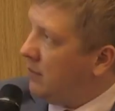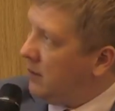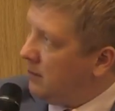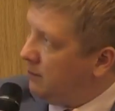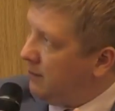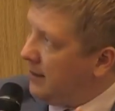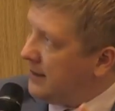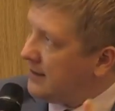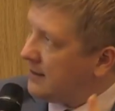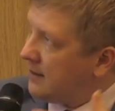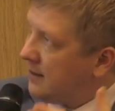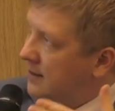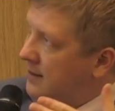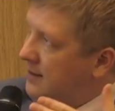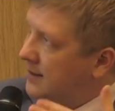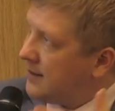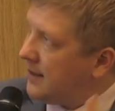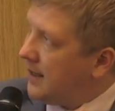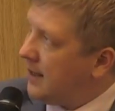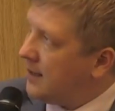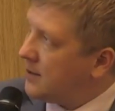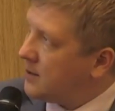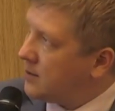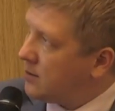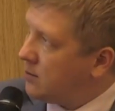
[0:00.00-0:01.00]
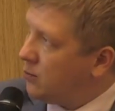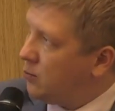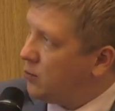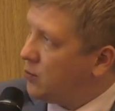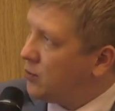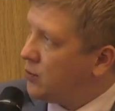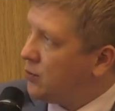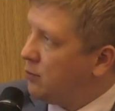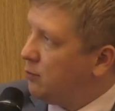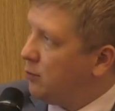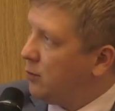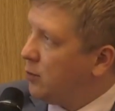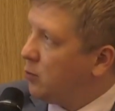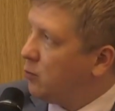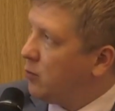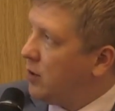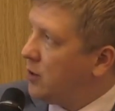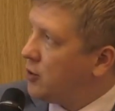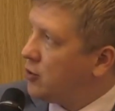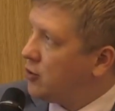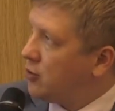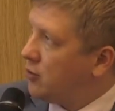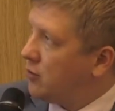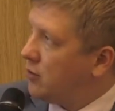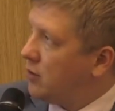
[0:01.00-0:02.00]
it basically starts with a simple
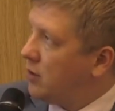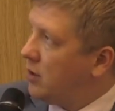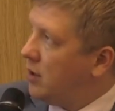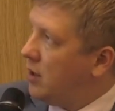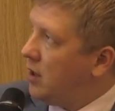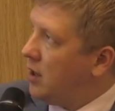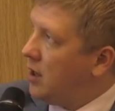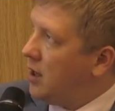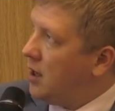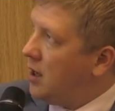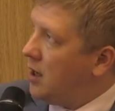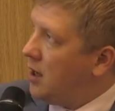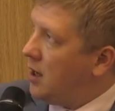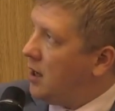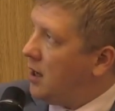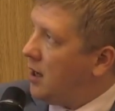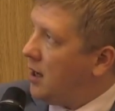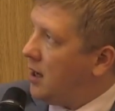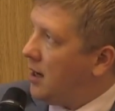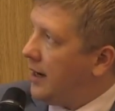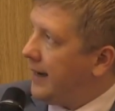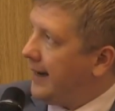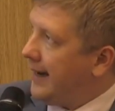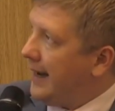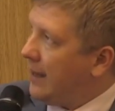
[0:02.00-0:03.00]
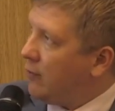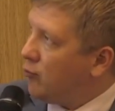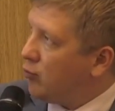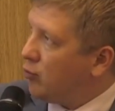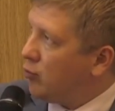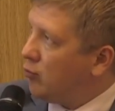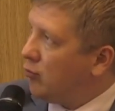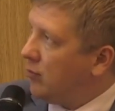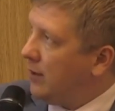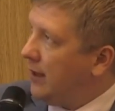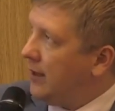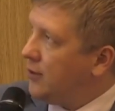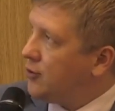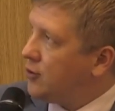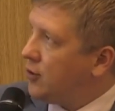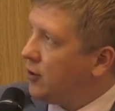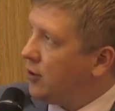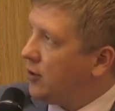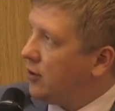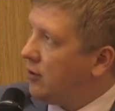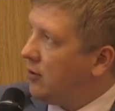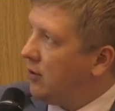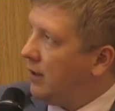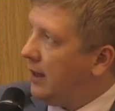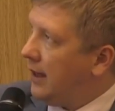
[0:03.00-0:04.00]
question. Can
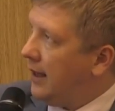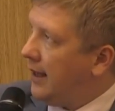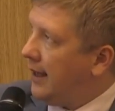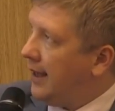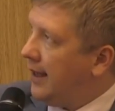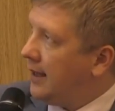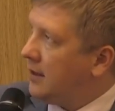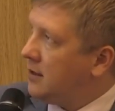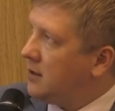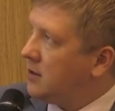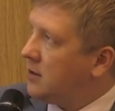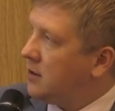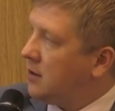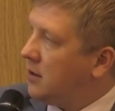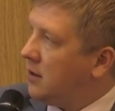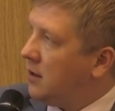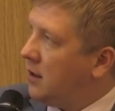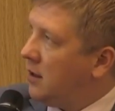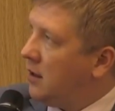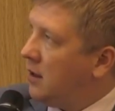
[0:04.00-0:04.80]
regulator and